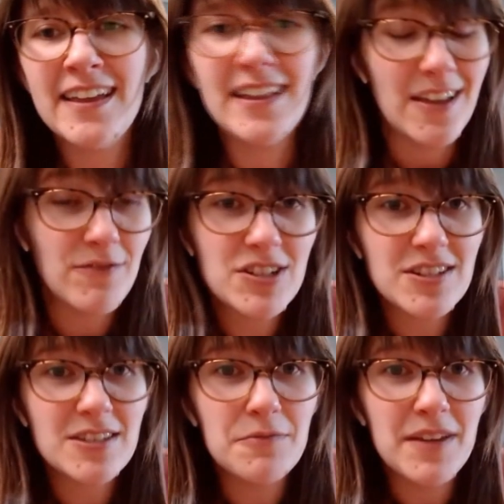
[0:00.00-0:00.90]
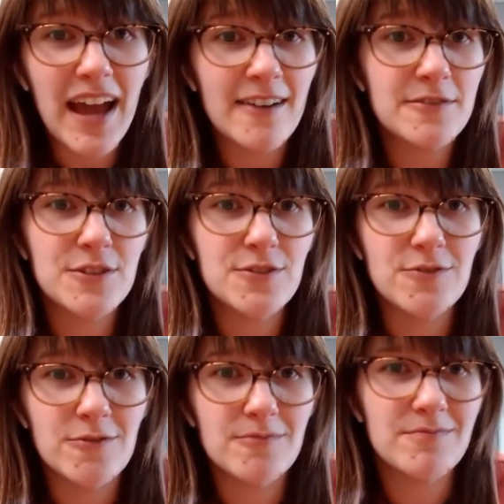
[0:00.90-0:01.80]
Eventually, we have
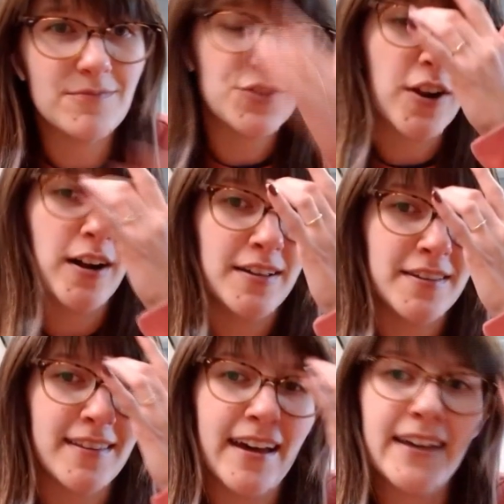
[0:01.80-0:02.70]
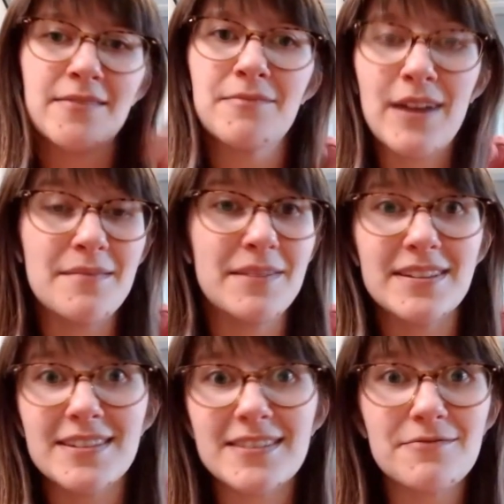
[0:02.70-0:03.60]
to draw the line, right?
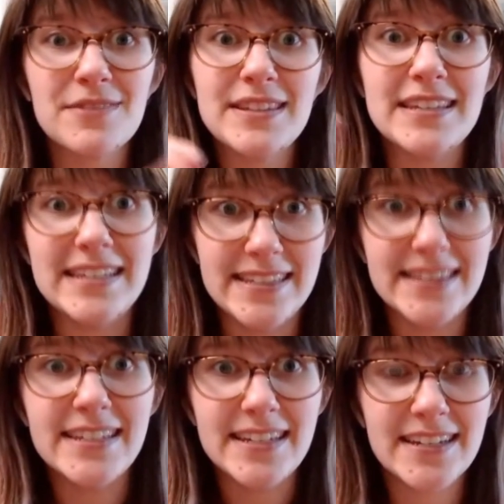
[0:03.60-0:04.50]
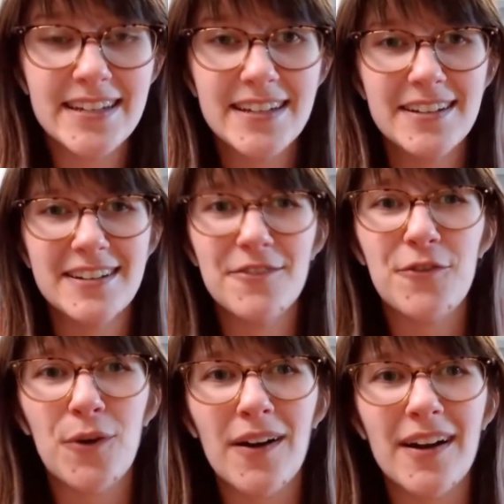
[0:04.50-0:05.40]
Because it's really easy
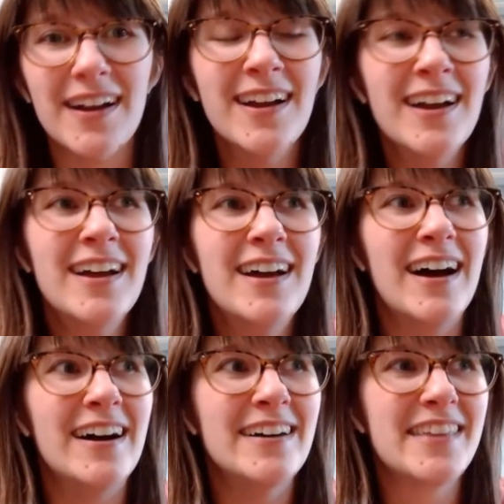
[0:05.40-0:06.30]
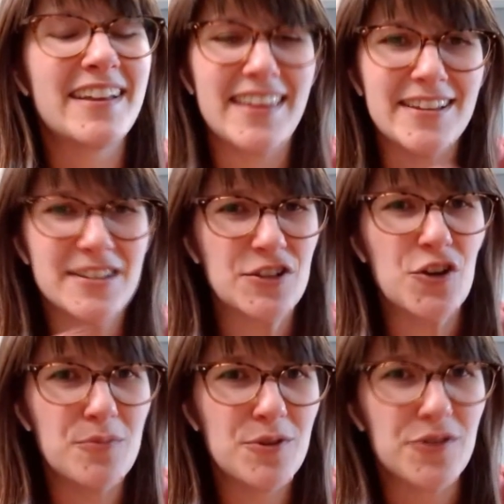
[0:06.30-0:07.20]
for that like
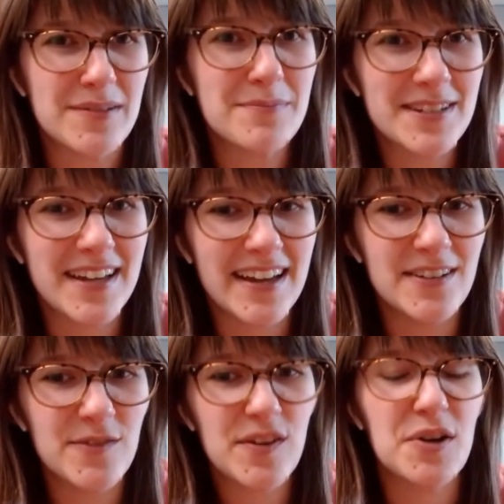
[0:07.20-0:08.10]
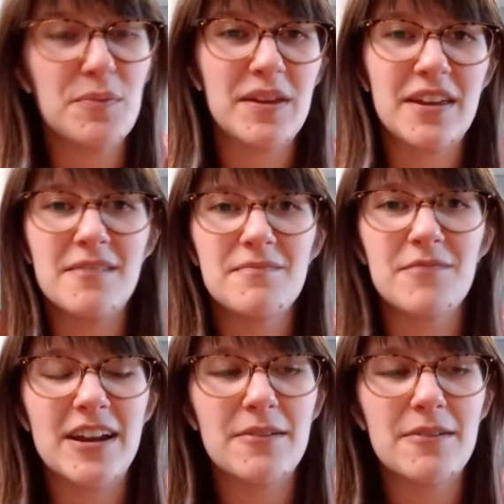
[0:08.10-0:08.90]
scope creep to kind of come in, right?